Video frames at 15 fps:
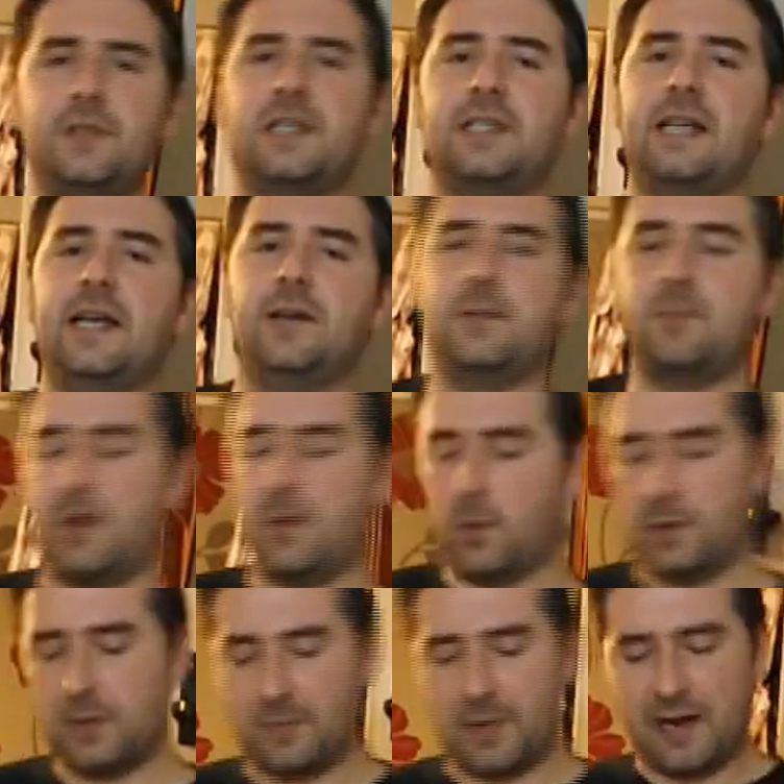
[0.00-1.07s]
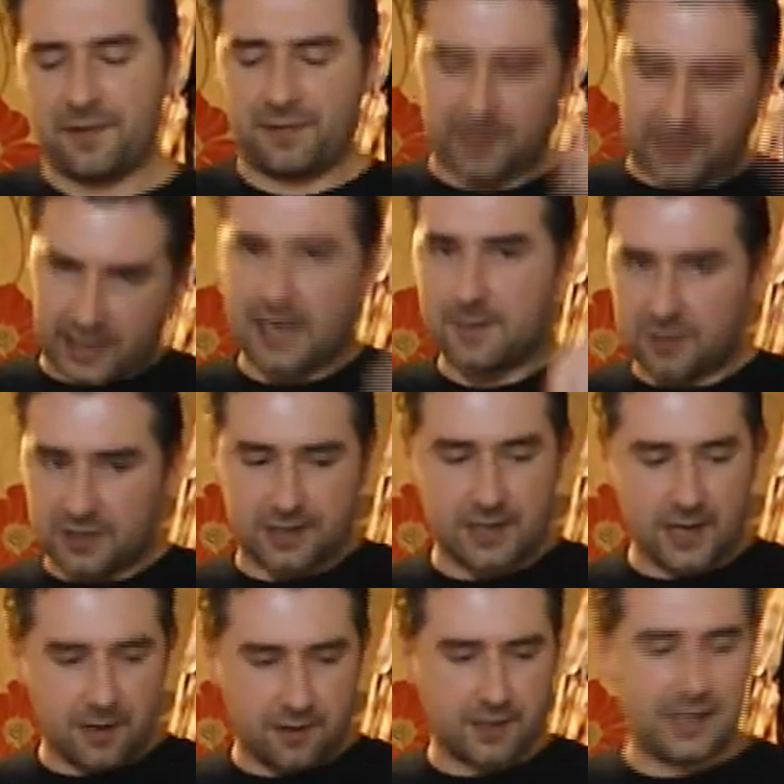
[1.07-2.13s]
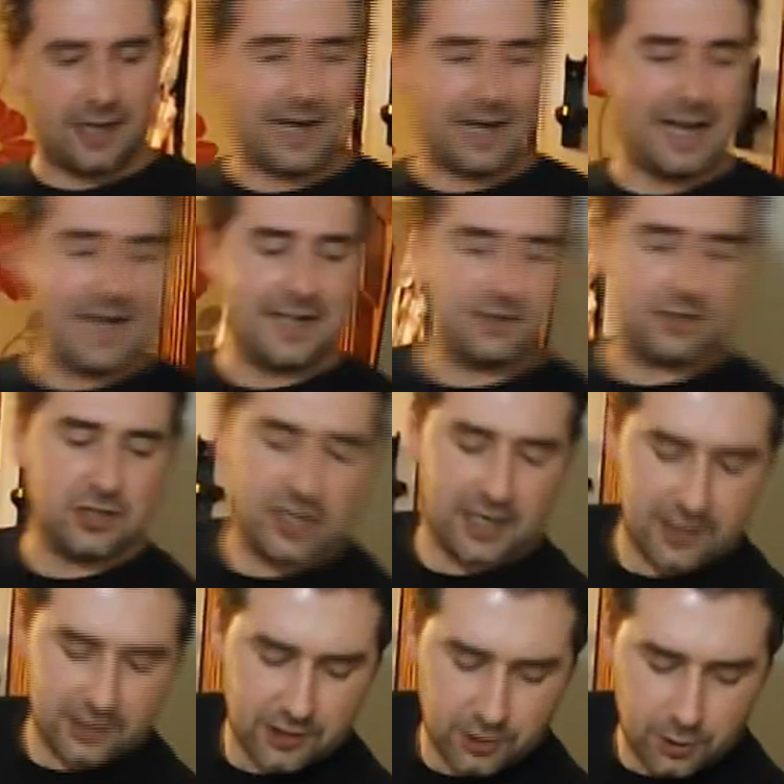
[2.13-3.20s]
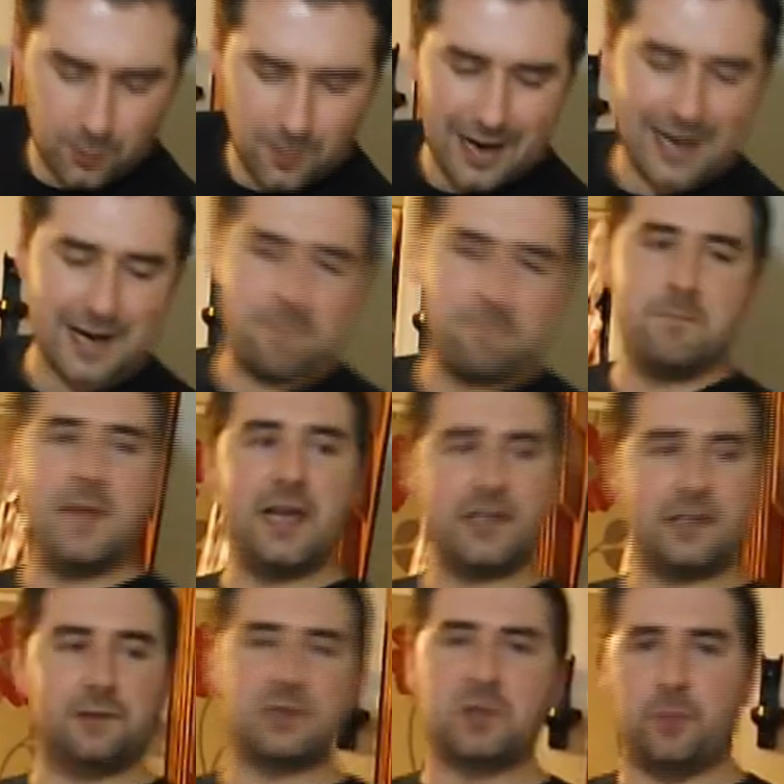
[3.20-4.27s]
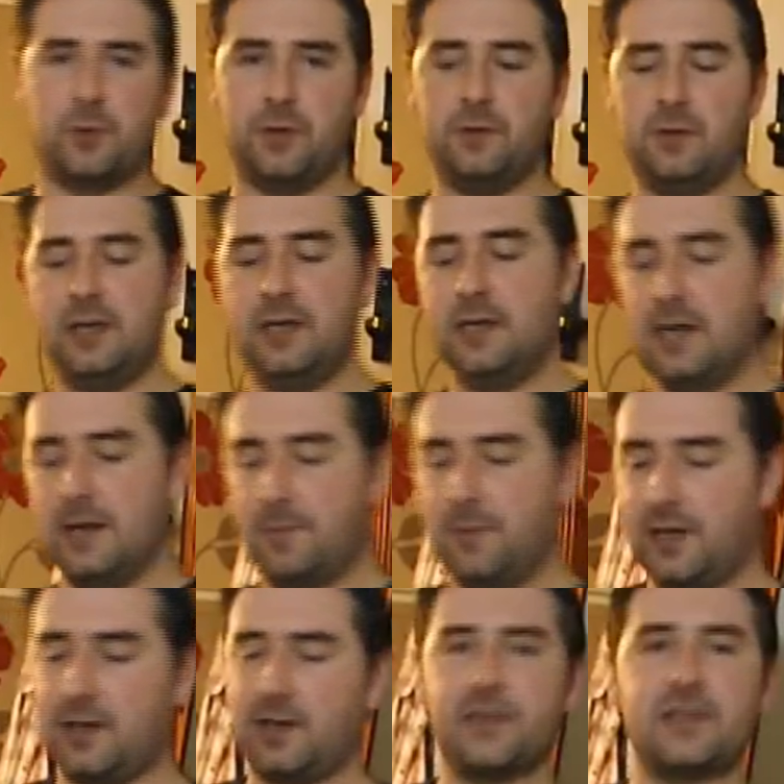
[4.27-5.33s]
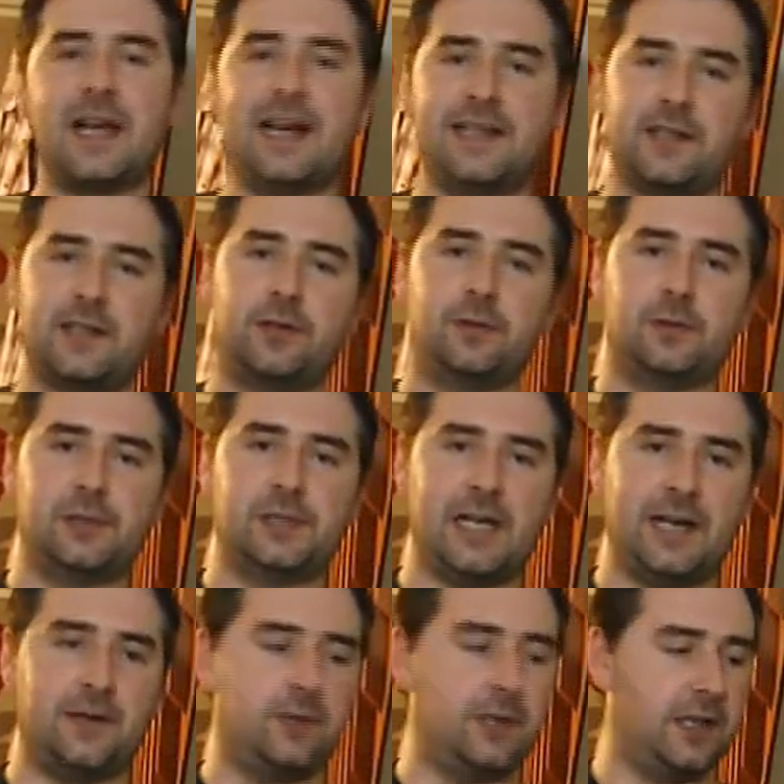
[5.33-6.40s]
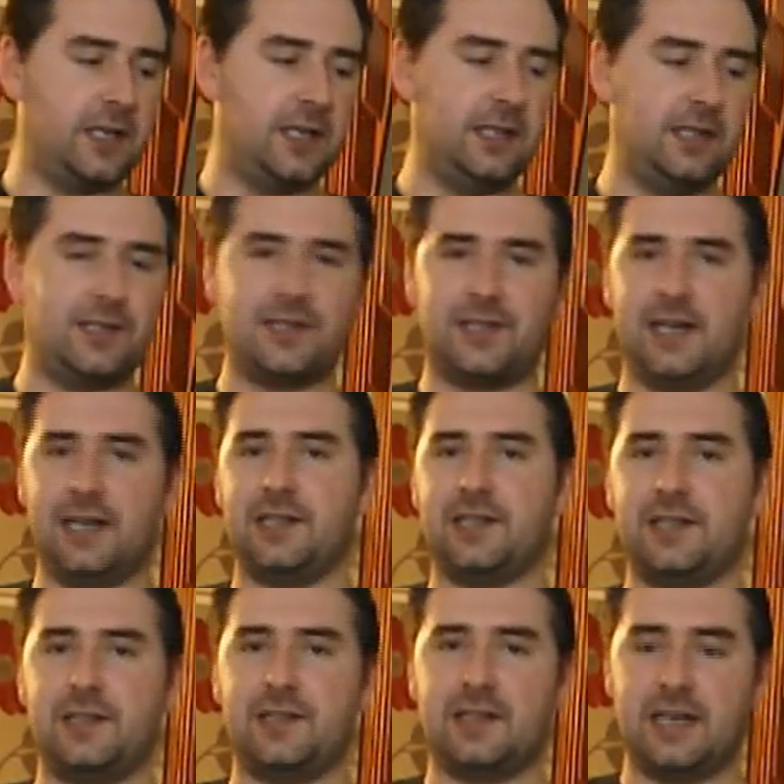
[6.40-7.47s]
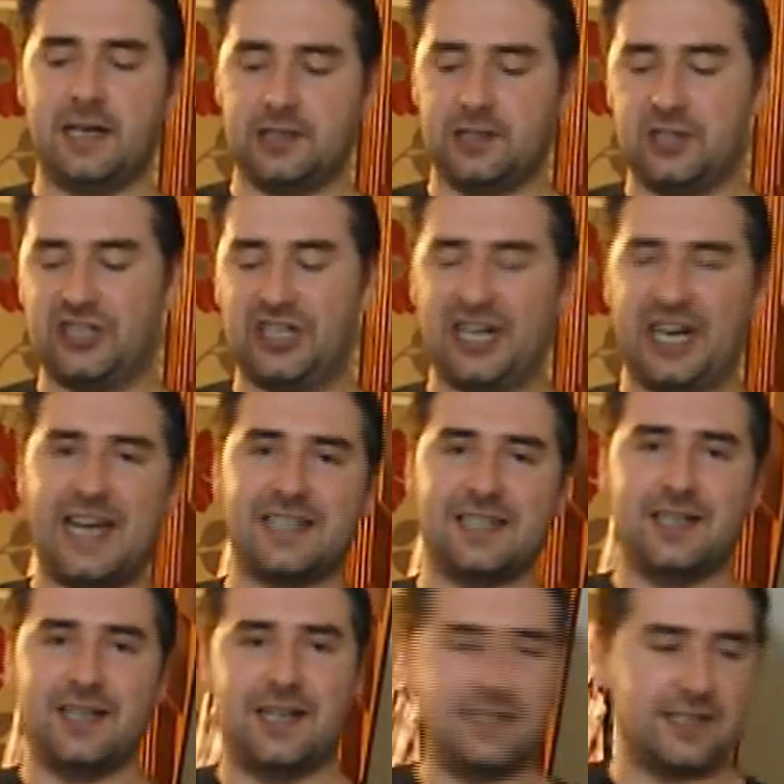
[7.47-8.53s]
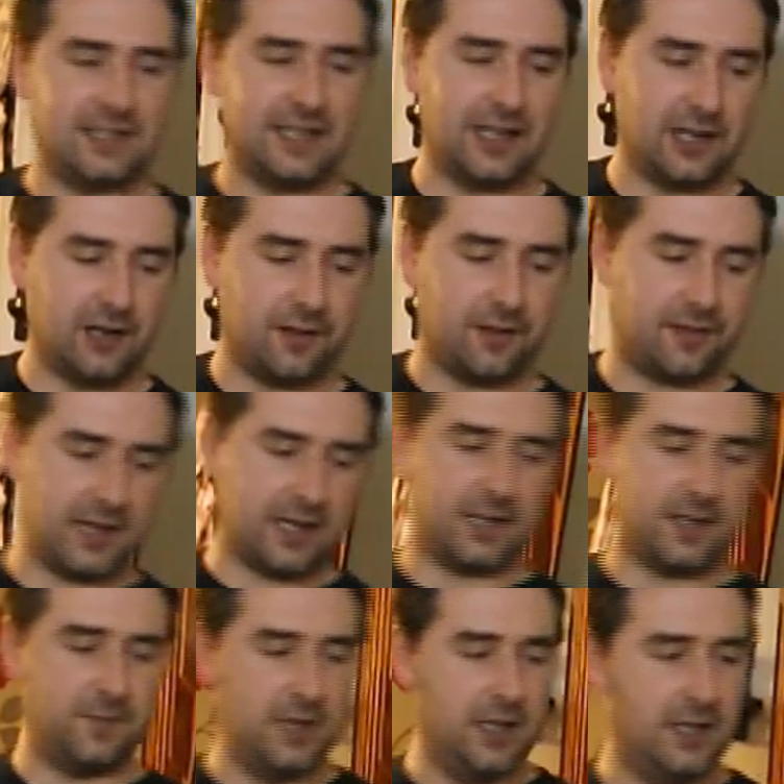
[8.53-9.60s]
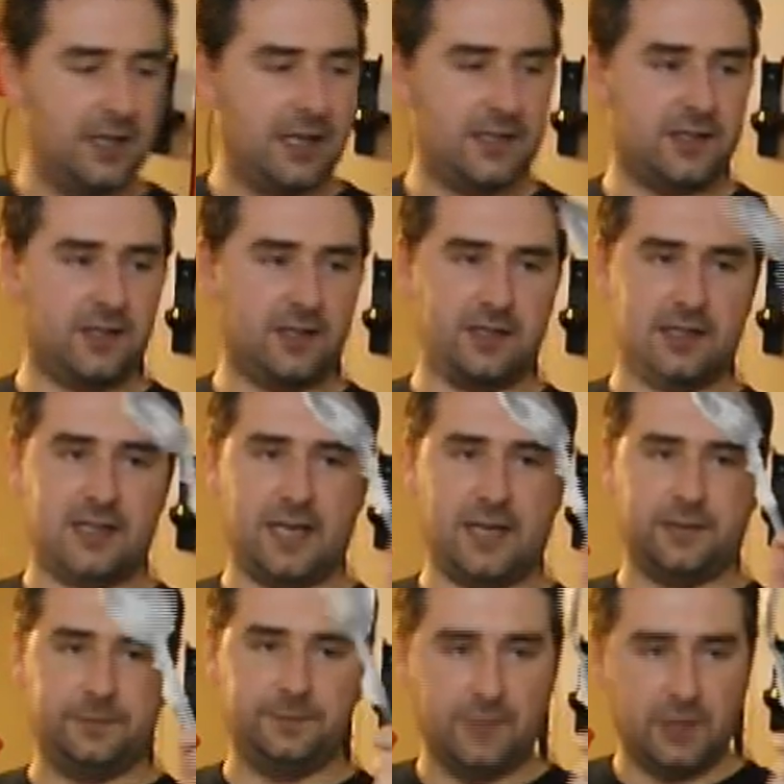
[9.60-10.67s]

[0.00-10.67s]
this down in my water bath and I kept stirring it. I had to change to a metal spoon because as it cooled down, the starches started to gelatinize and get a lot thicker, as you can tell.